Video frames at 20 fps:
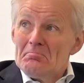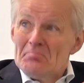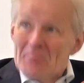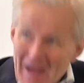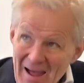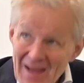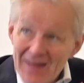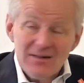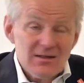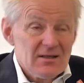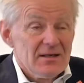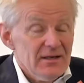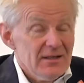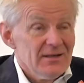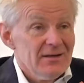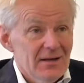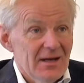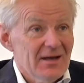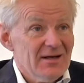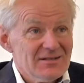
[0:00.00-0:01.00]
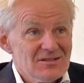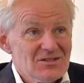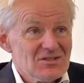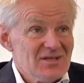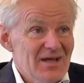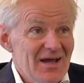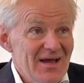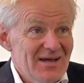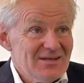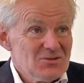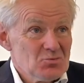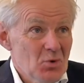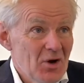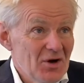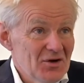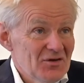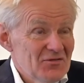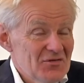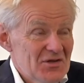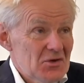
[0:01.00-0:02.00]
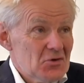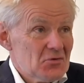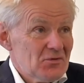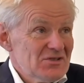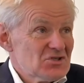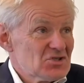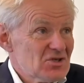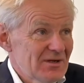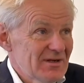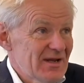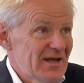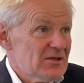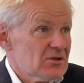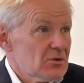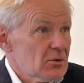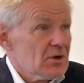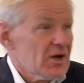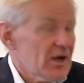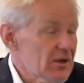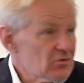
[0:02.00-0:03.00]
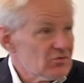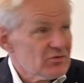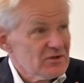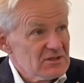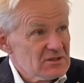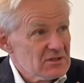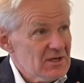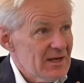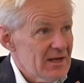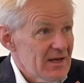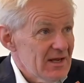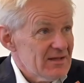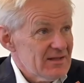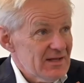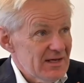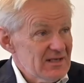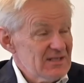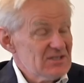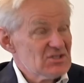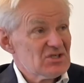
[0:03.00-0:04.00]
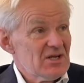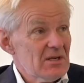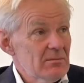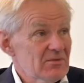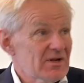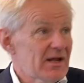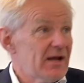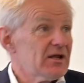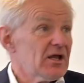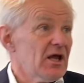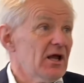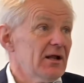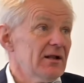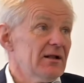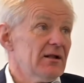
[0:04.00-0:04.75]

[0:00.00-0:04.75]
badly as one of the original NATO countries that it seemed like